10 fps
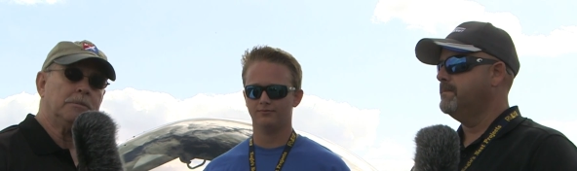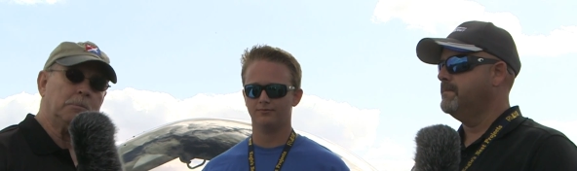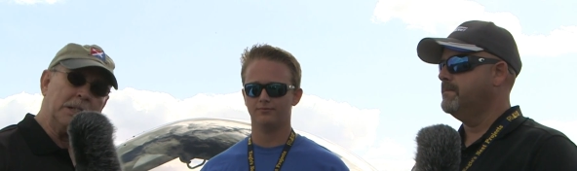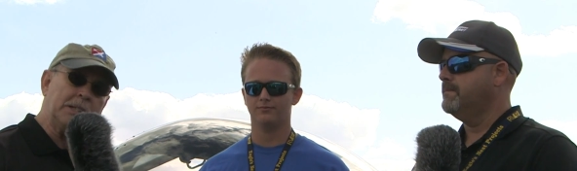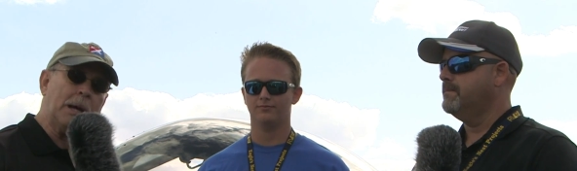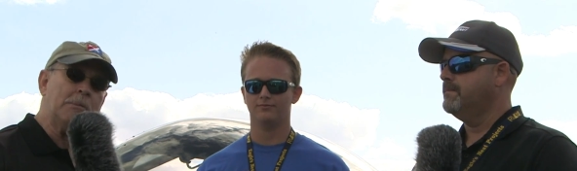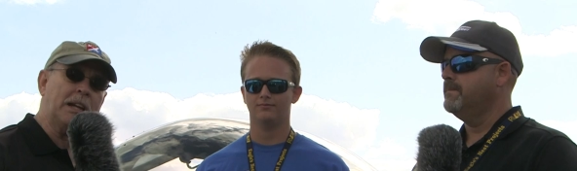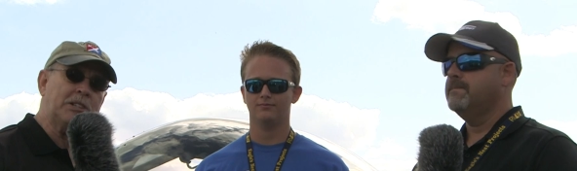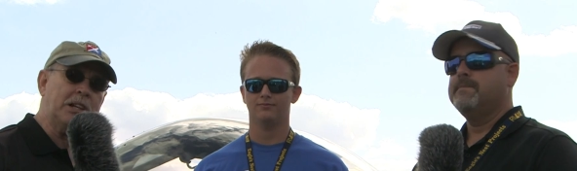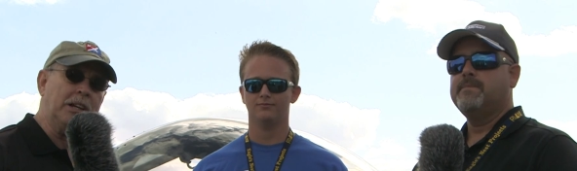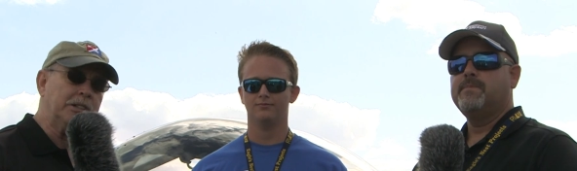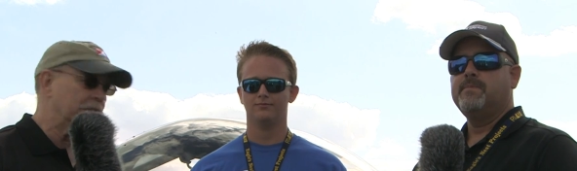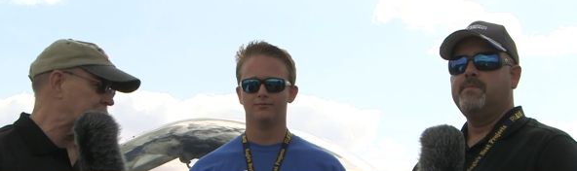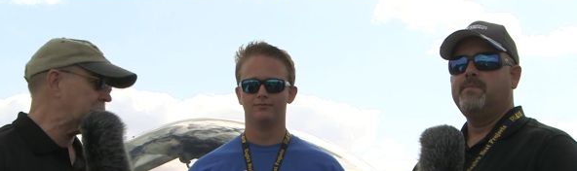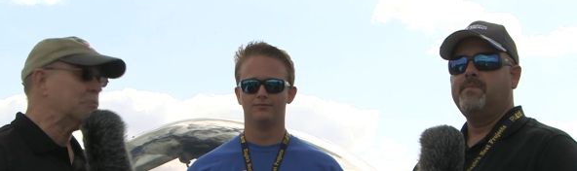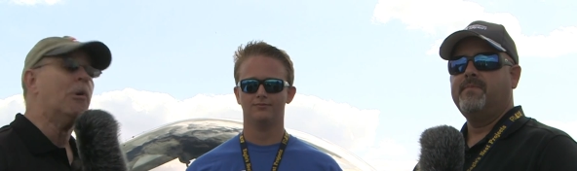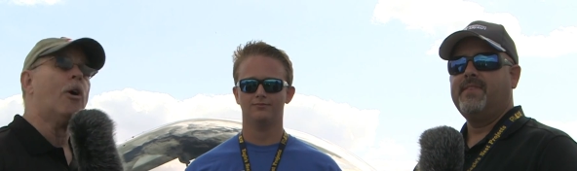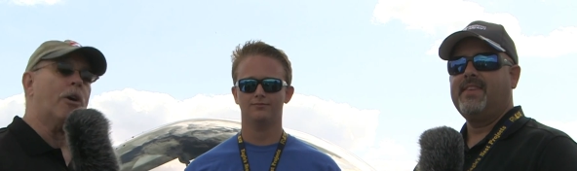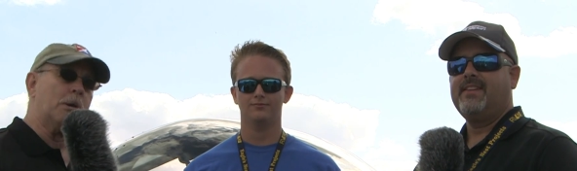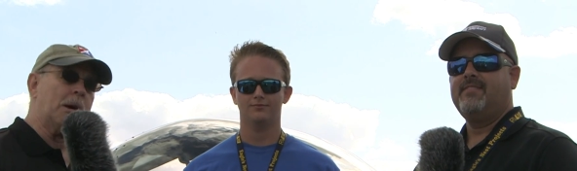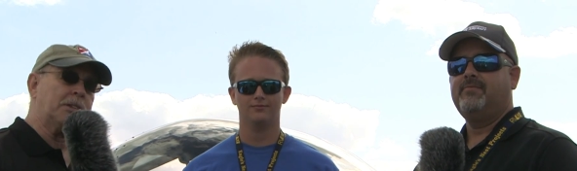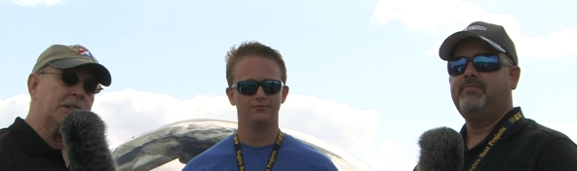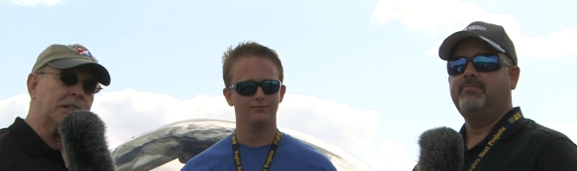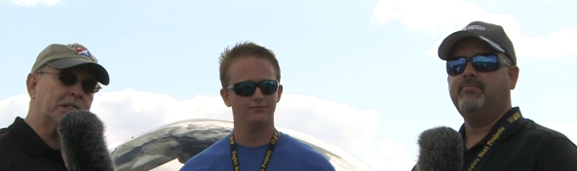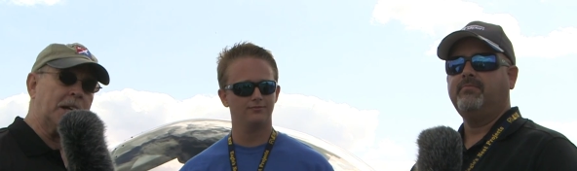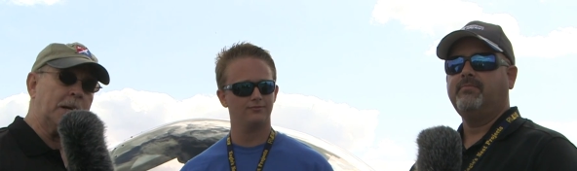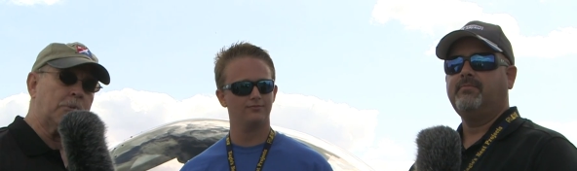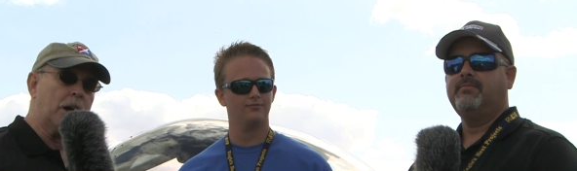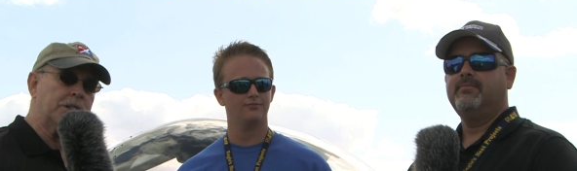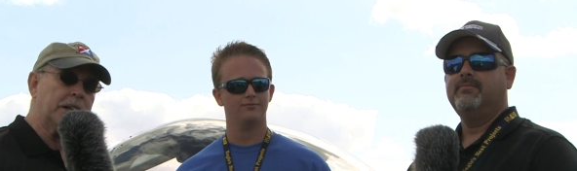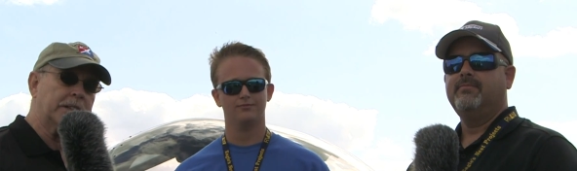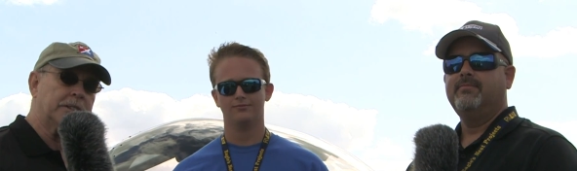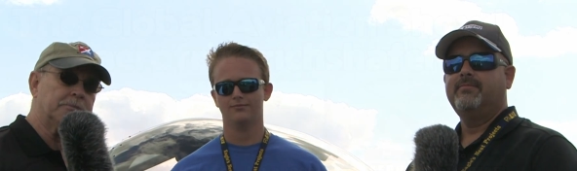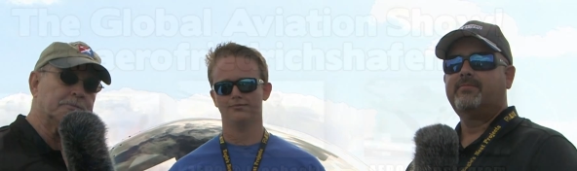Speaker 1: Please come next year and you'll see more about this exciting project.